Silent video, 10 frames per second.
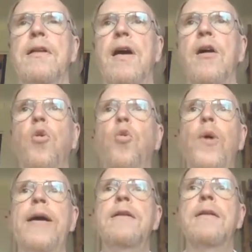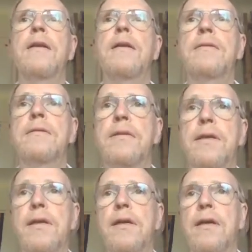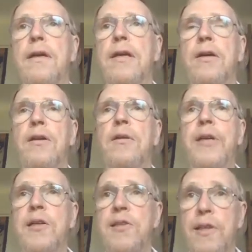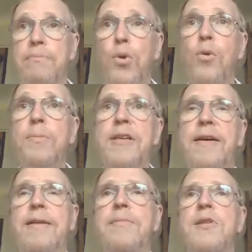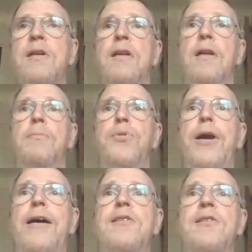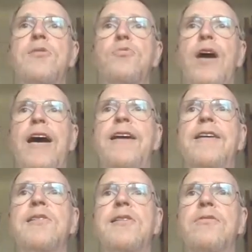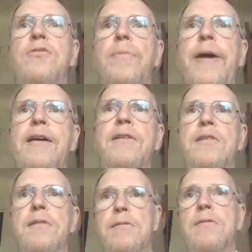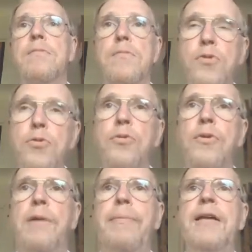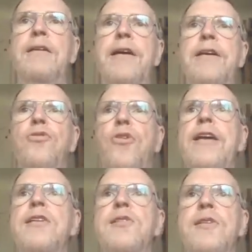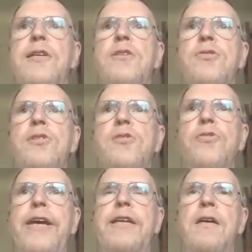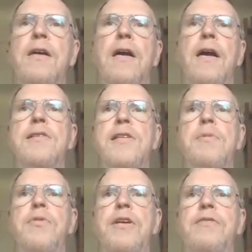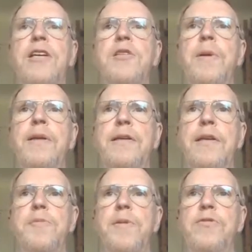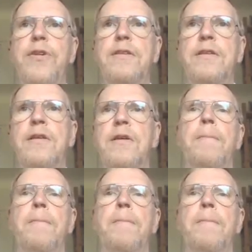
Now, when the economy is in boom times, prices rise, central banks, true to their mandate, raise the interest rate, and some of the investment that has been funded